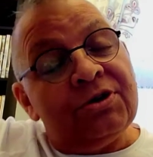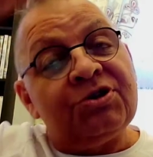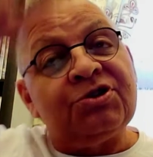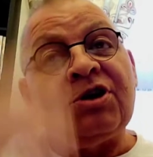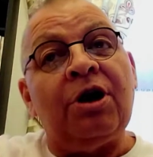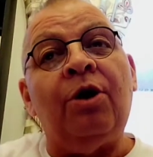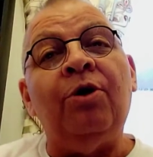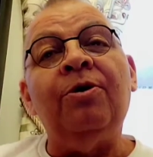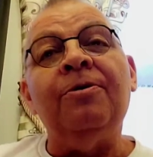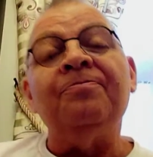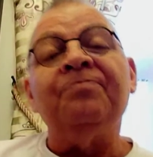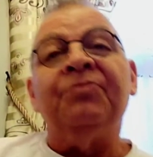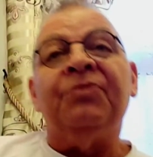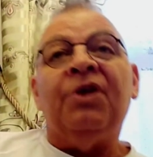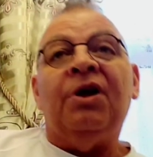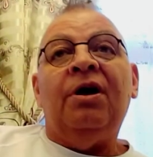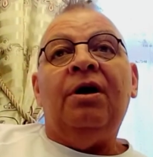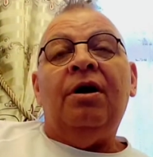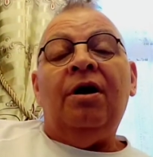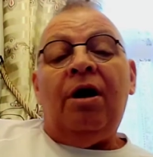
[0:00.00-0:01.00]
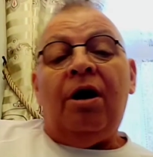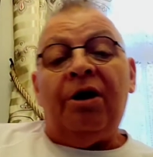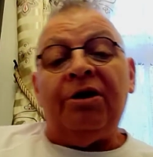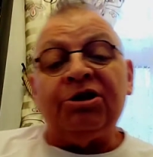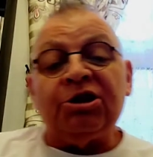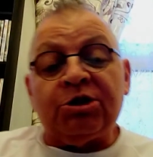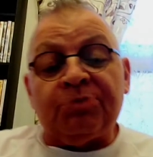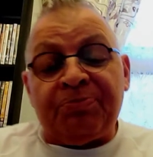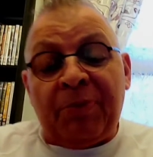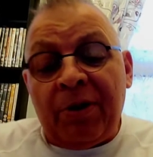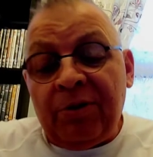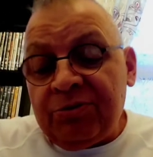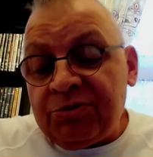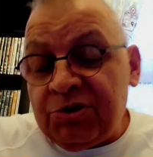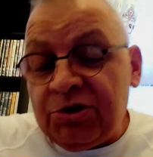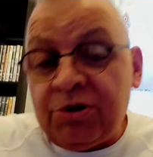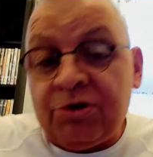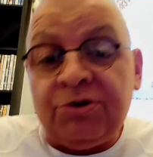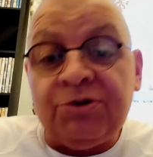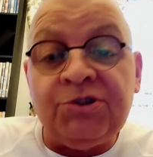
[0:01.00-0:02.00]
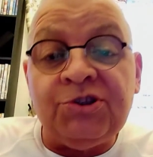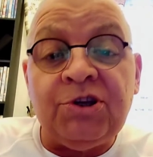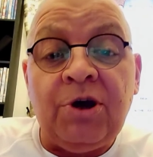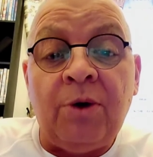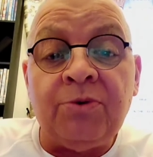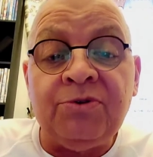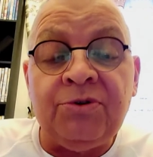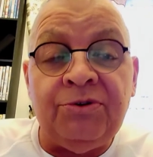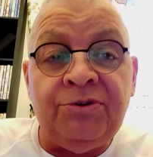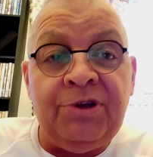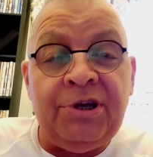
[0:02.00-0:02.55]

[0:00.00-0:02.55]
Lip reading: So I spoke to the consultant